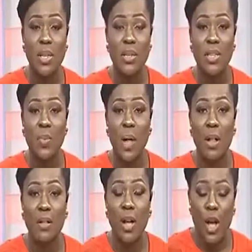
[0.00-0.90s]
and as
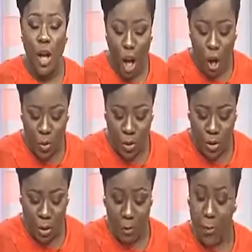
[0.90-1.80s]
well host
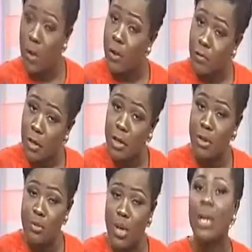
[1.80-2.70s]
of the
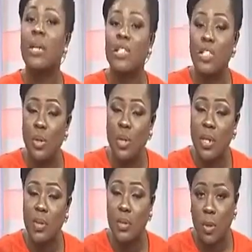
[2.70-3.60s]
new reality show that I
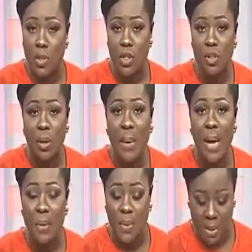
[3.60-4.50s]
was talking to you about.